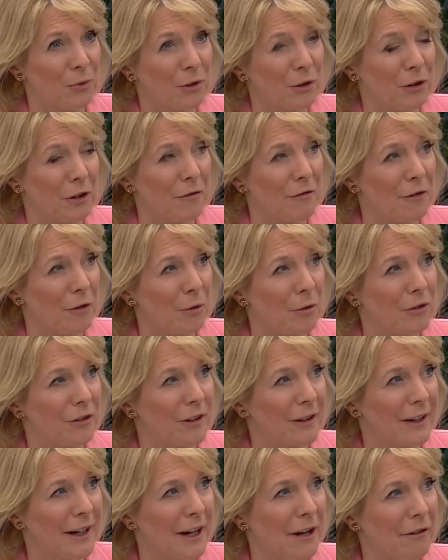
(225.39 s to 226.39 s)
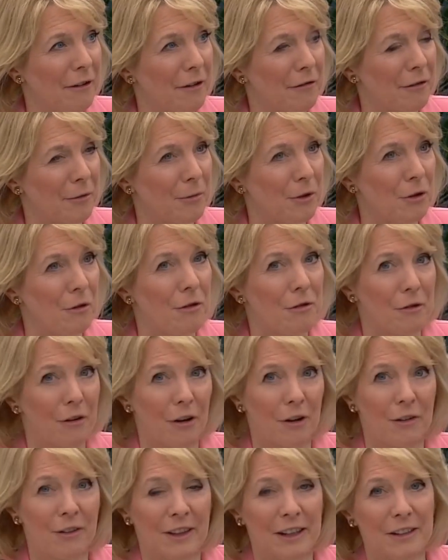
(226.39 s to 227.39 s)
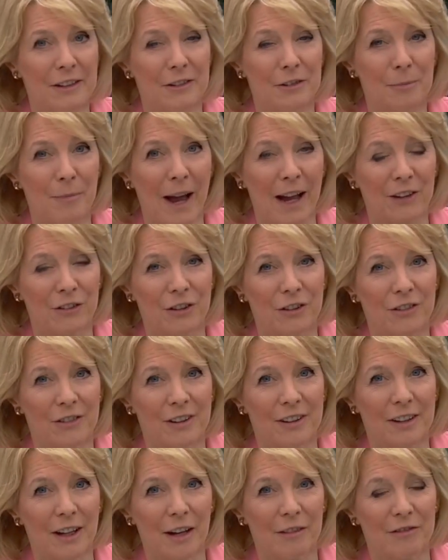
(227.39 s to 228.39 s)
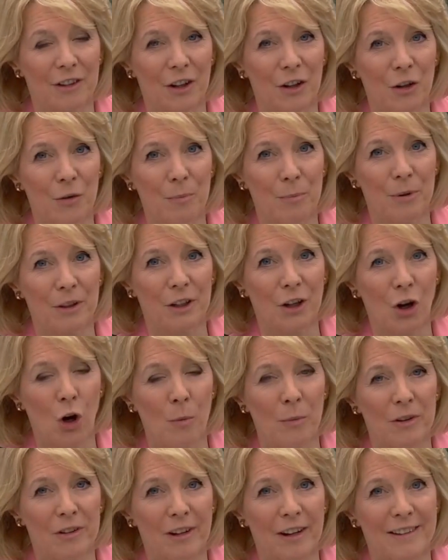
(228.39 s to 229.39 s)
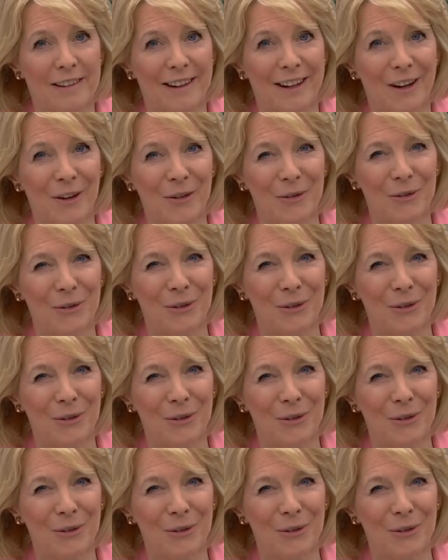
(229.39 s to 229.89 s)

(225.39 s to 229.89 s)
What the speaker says: We're looking forward to hearing from you throughout these matches this afternoon, but commentating